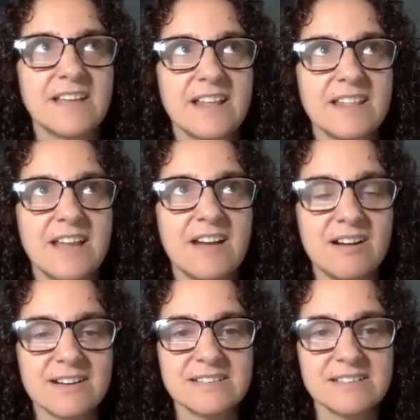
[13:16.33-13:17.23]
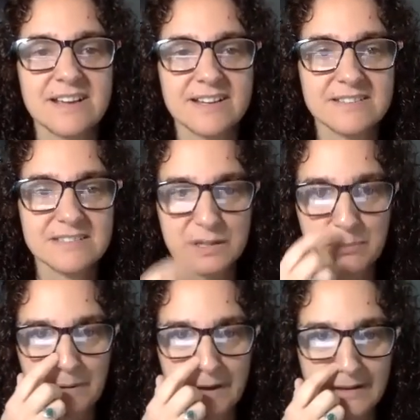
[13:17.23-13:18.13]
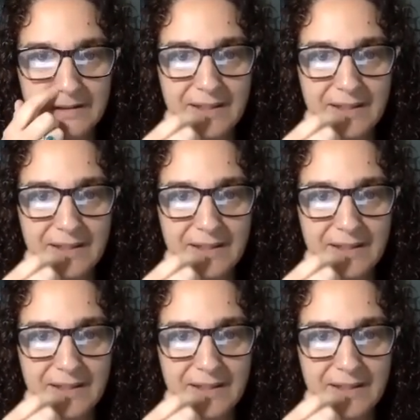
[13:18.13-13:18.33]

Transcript: that oxidizes the brain.